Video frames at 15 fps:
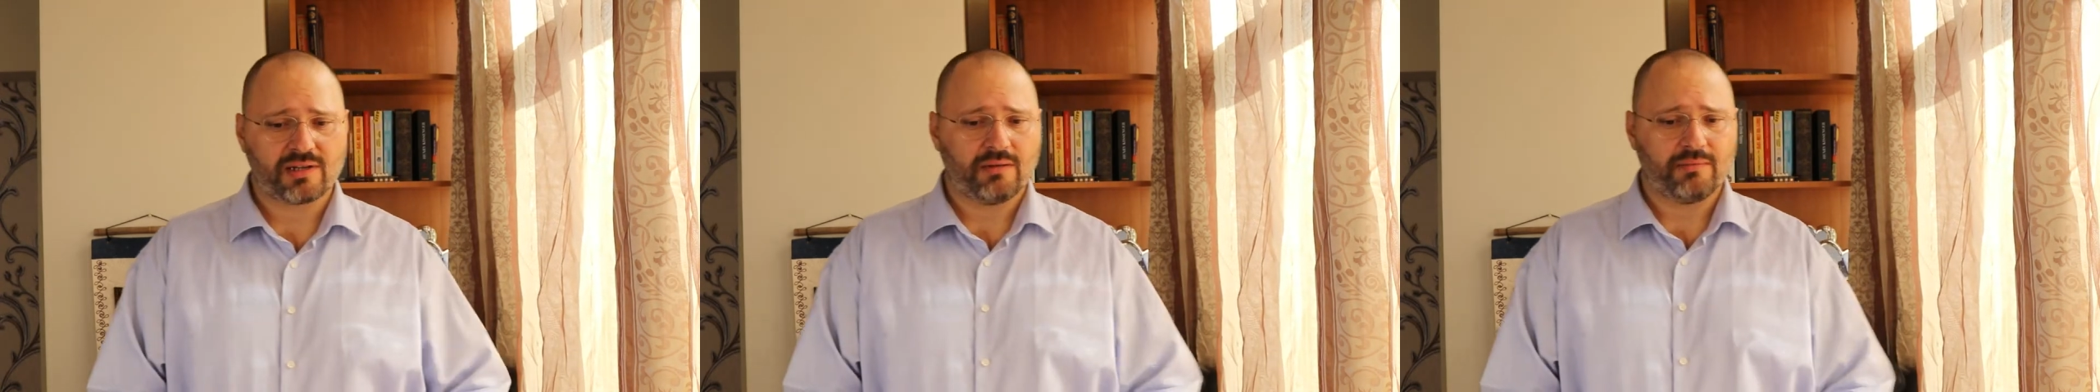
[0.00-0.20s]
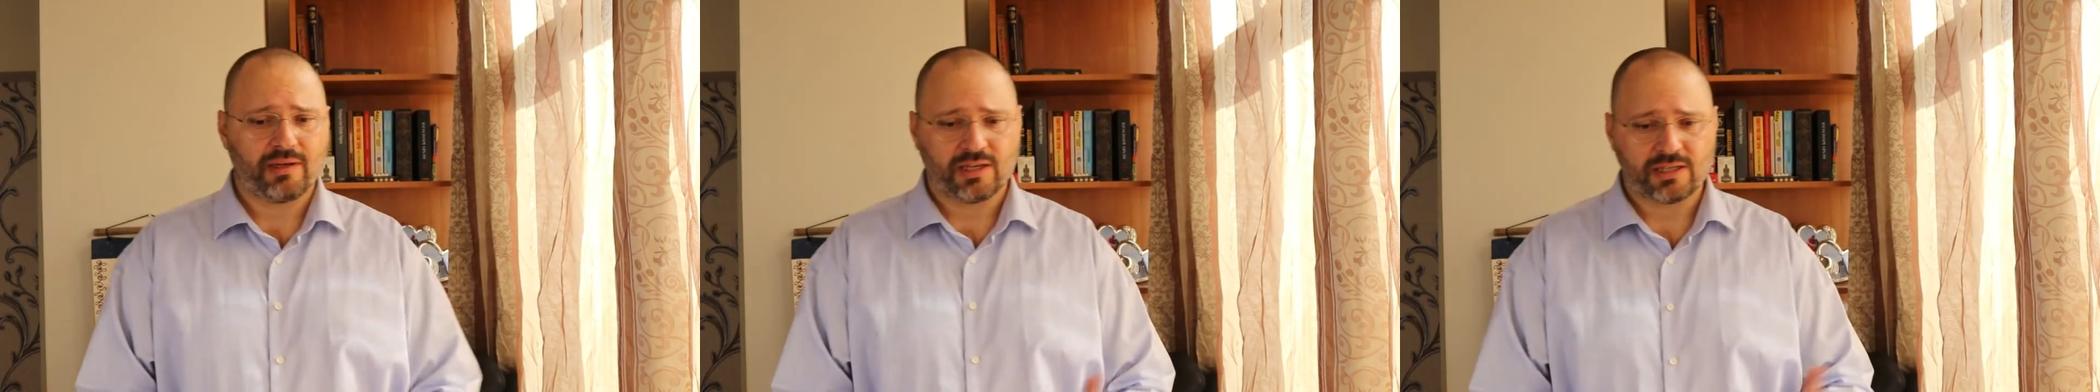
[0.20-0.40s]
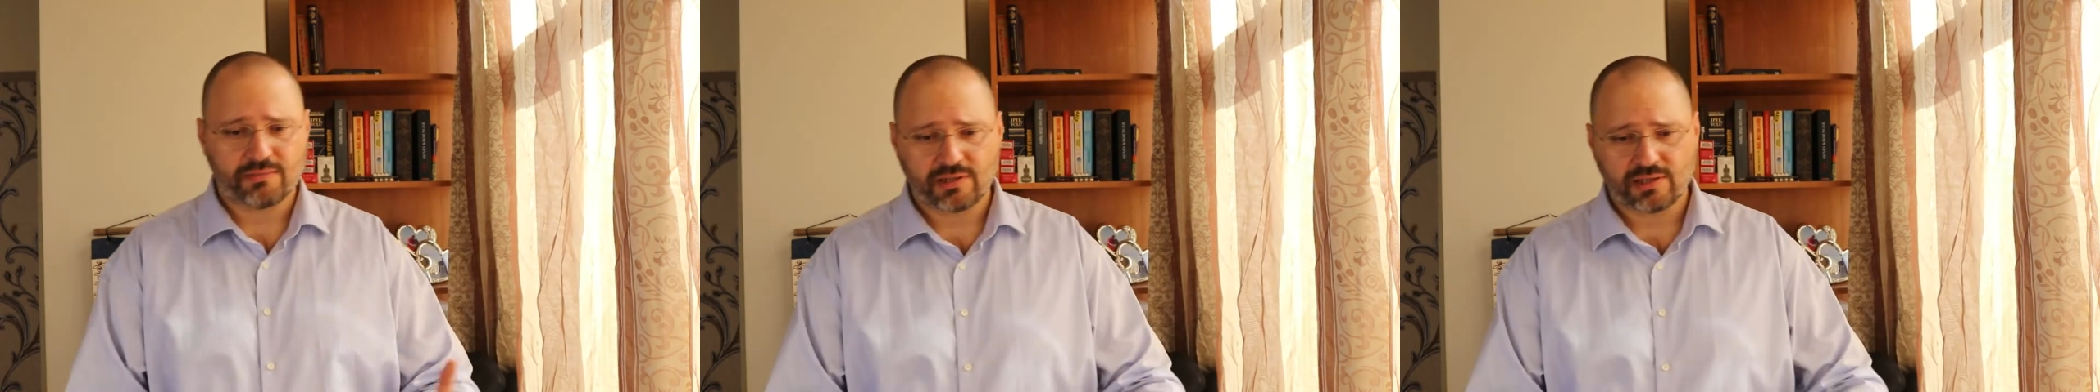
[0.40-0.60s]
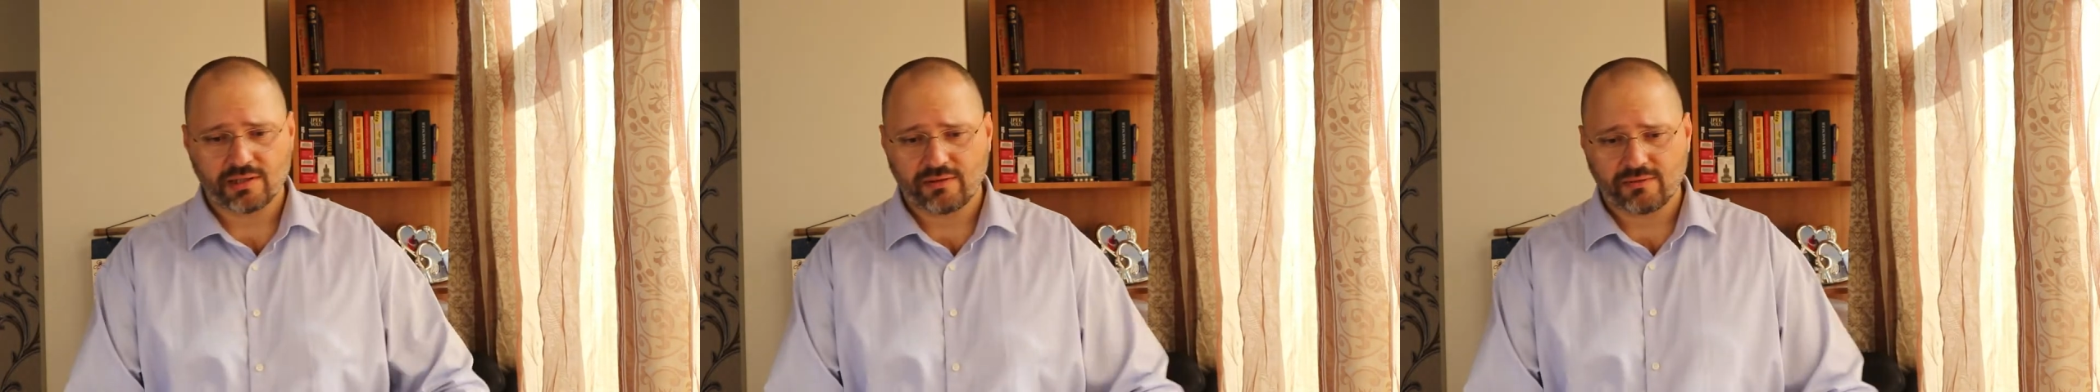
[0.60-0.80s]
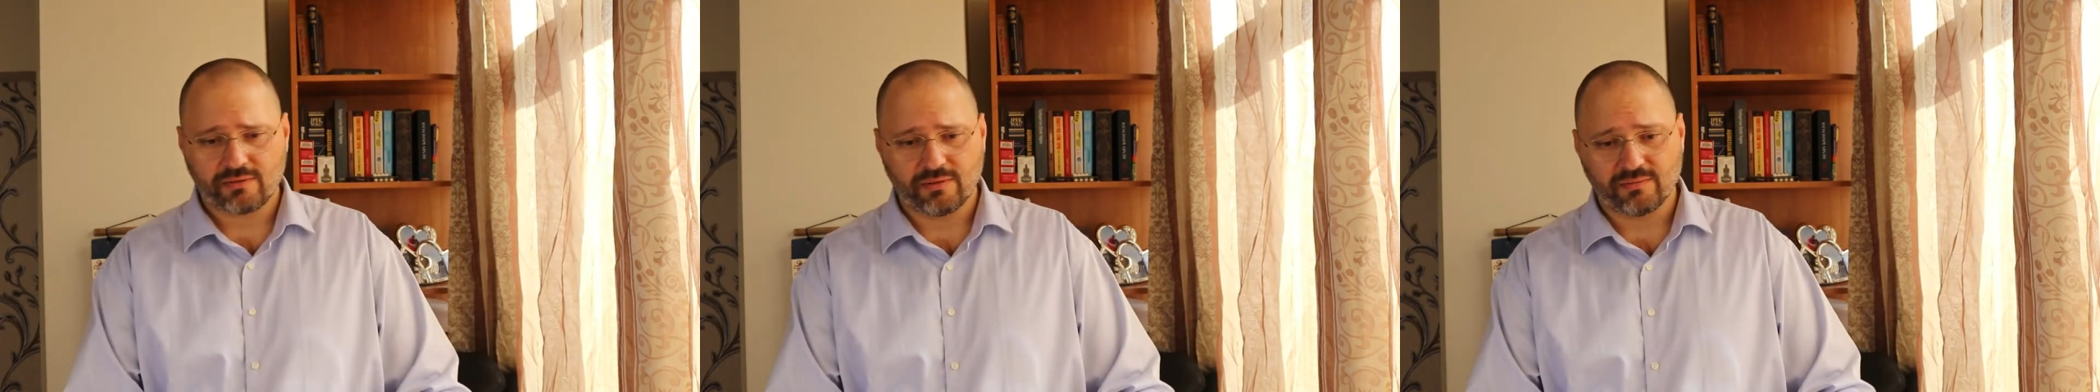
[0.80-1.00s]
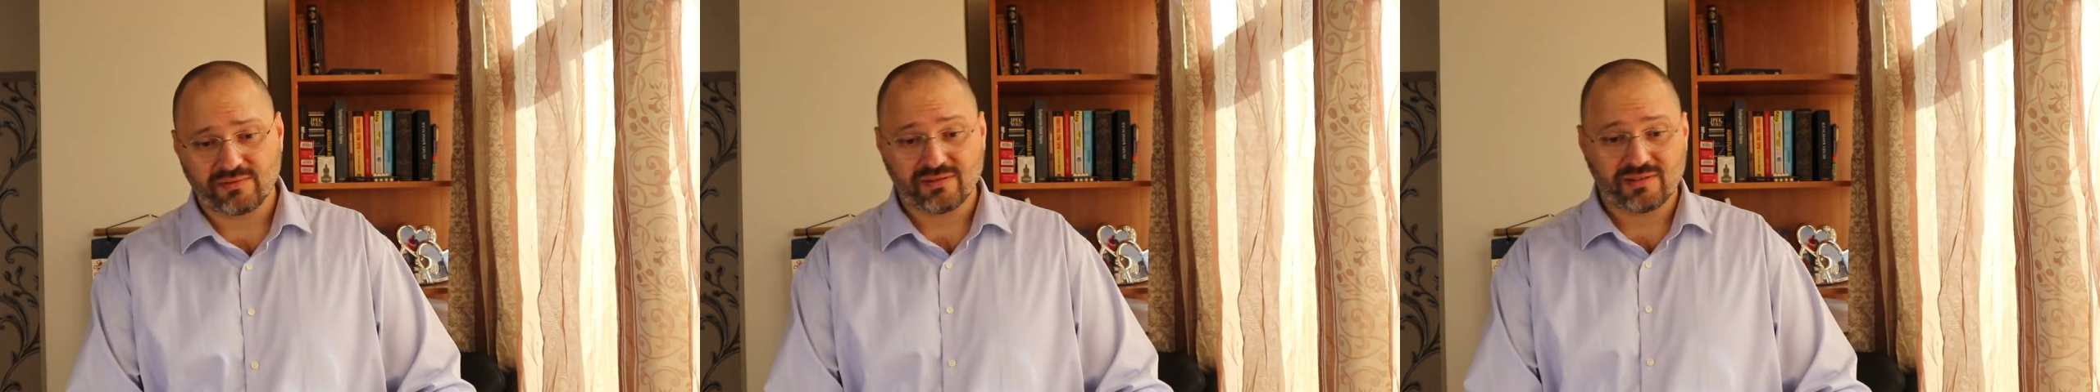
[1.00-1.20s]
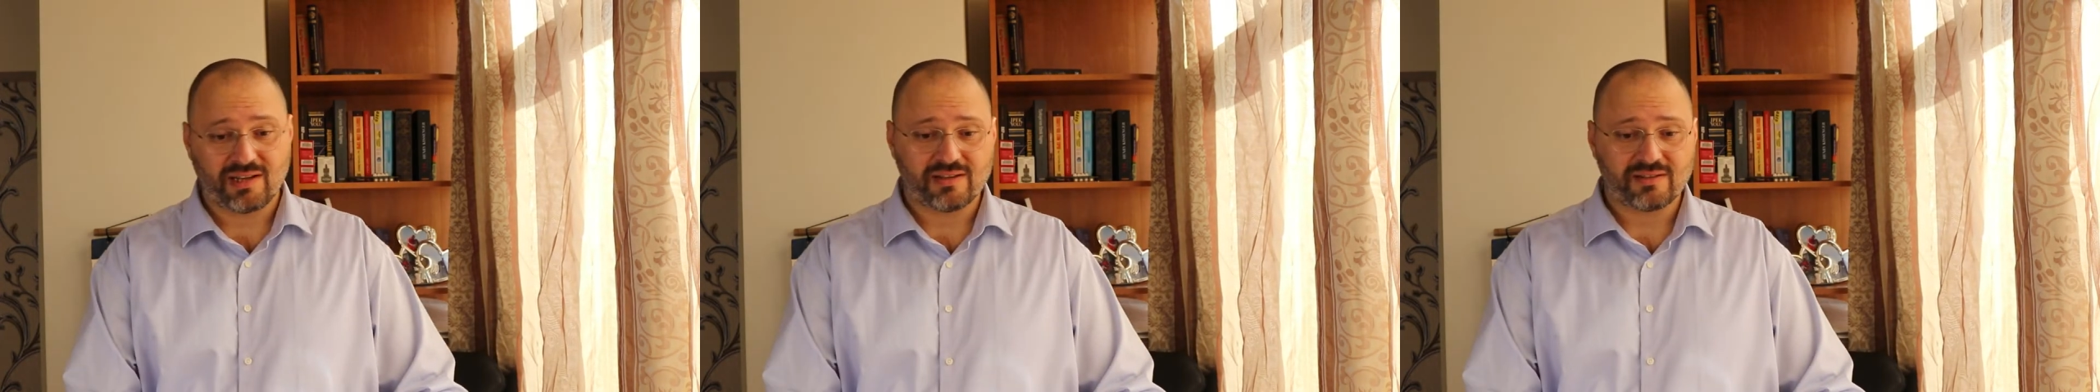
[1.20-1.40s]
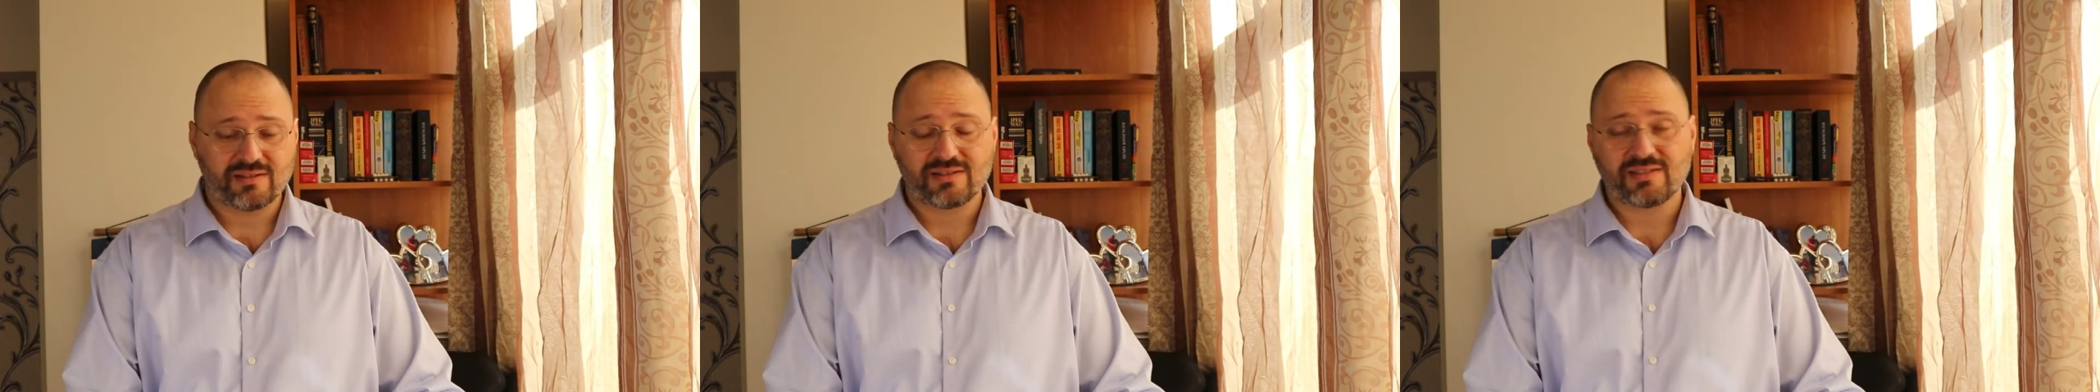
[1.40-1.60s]
coming especially from two
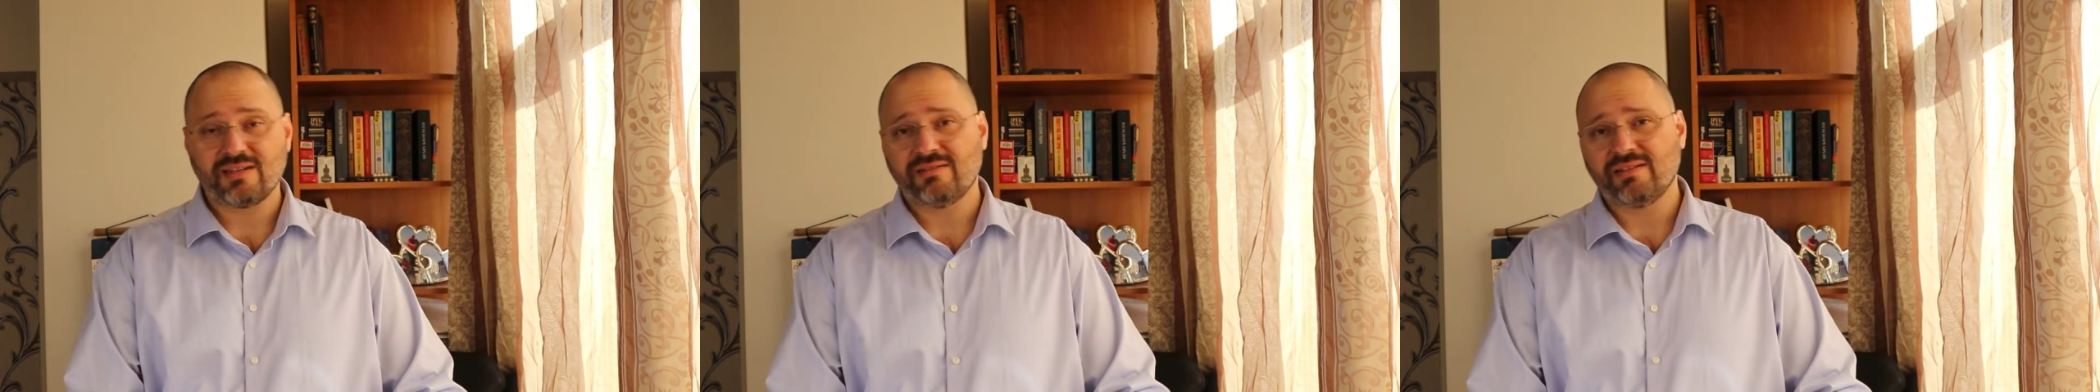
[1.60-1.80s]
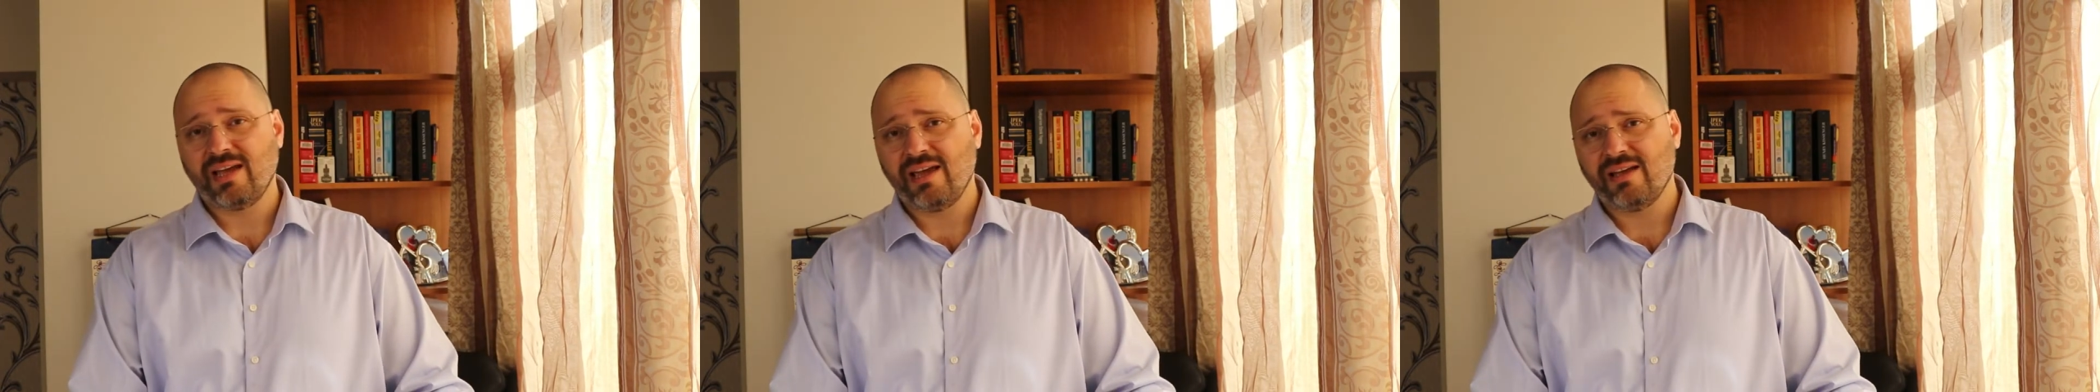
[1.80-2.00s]
thousand seven